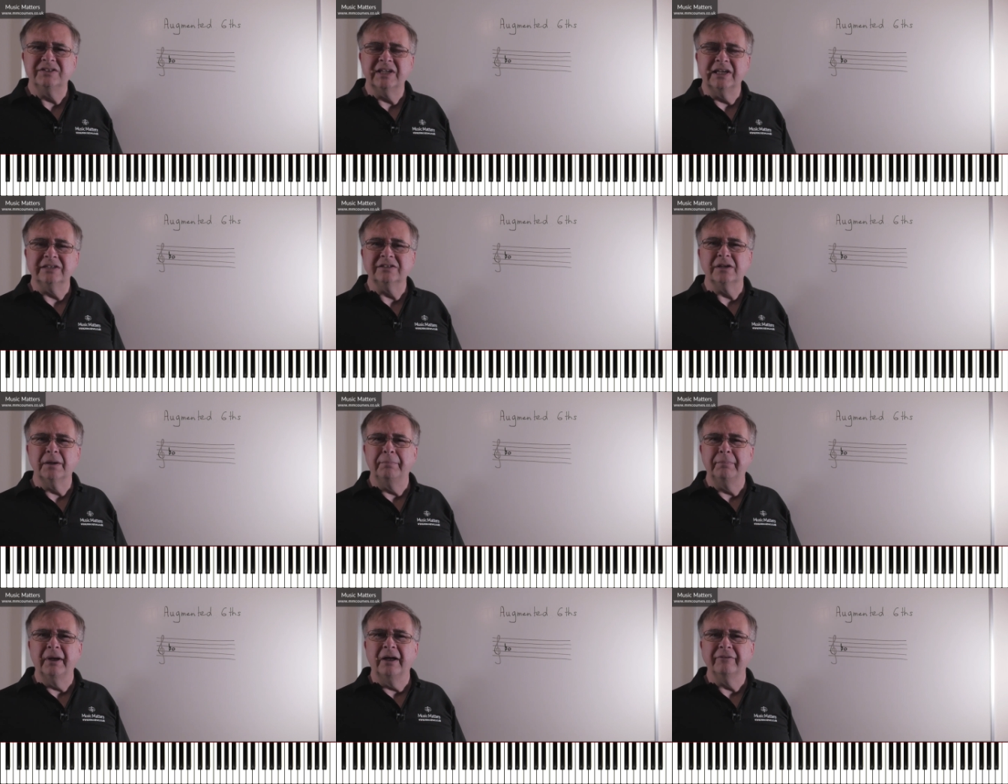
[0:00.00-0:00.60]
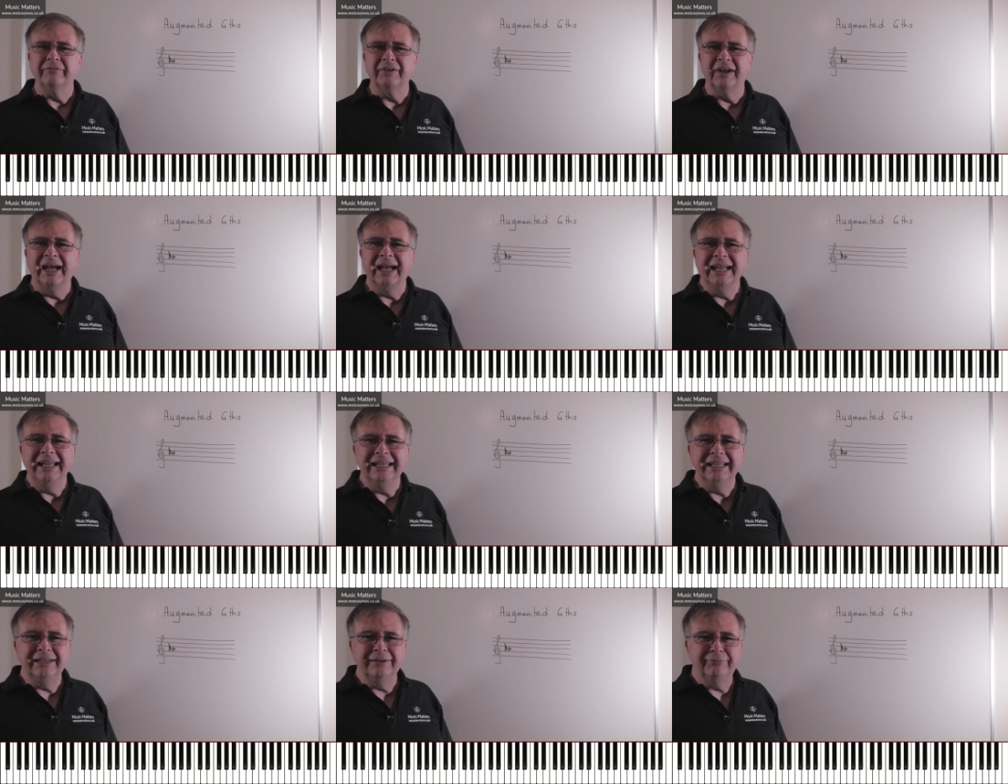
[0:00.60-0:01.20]
6 above
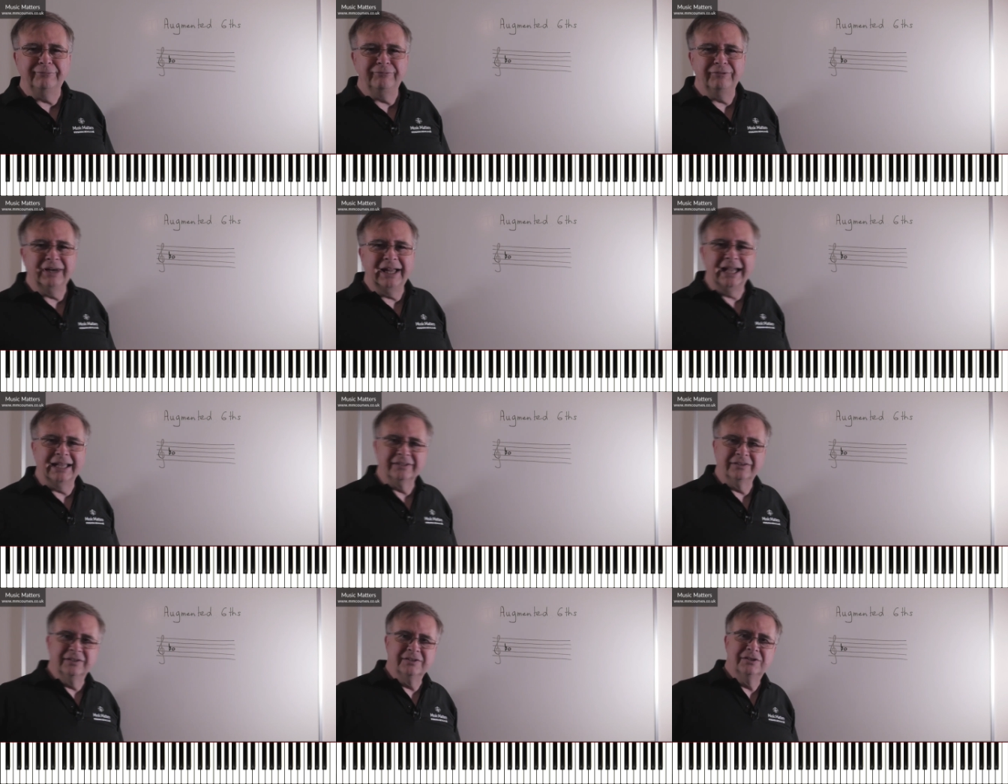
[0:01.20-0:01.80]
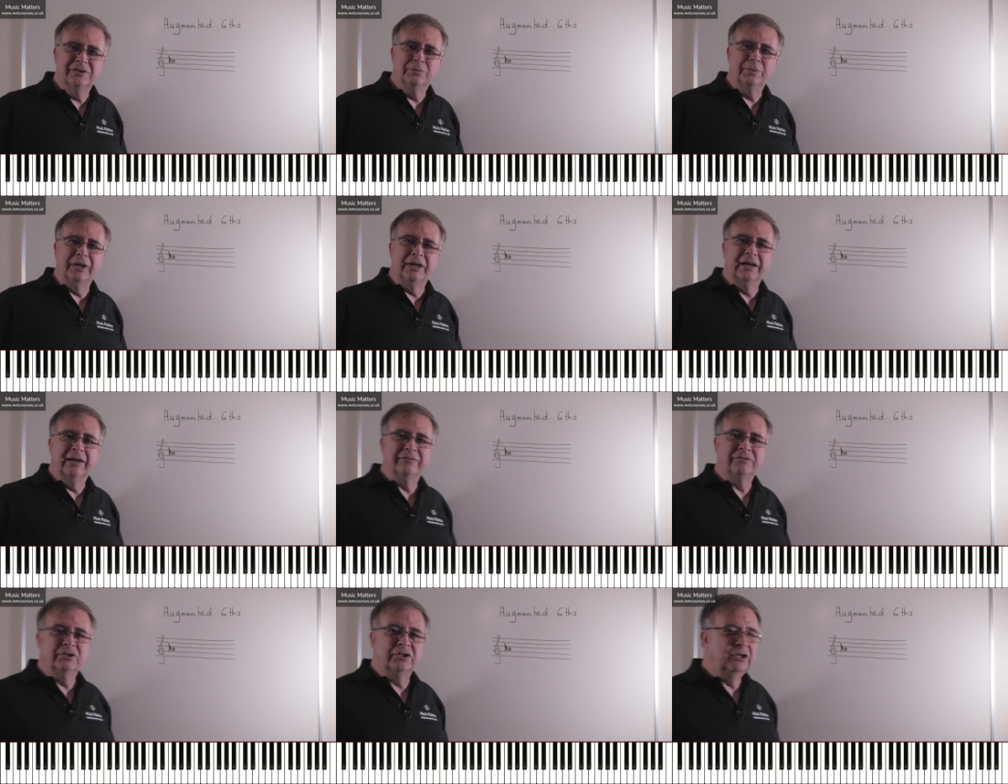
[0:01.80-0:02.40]
A flat? This is where you
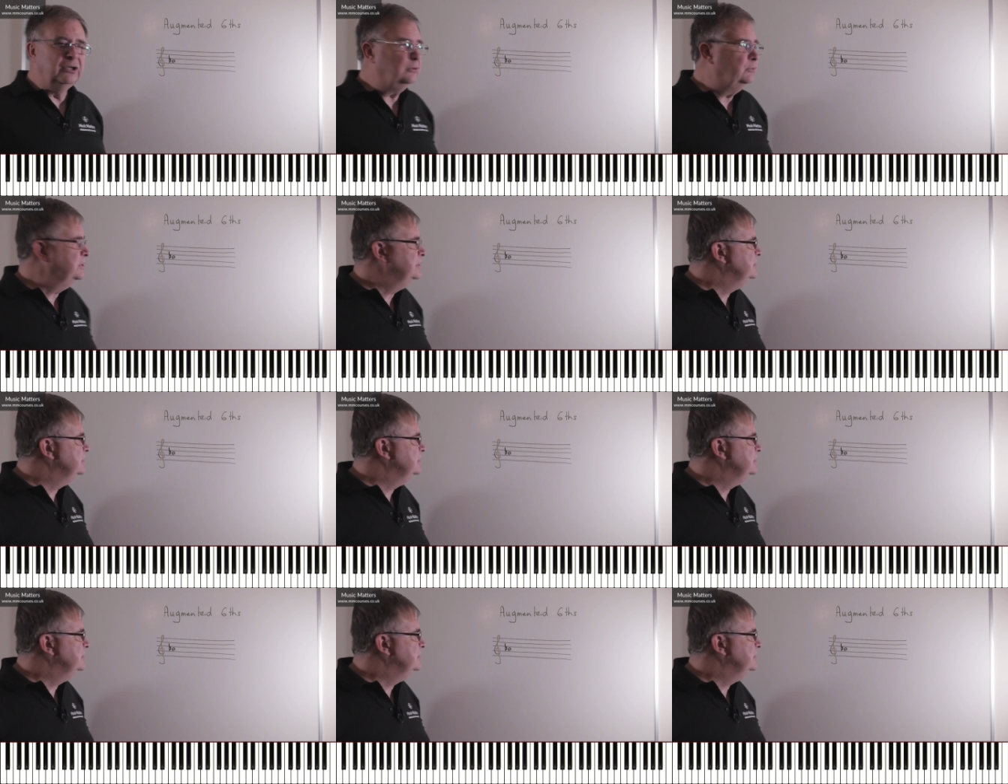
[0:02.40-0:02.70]
have to know your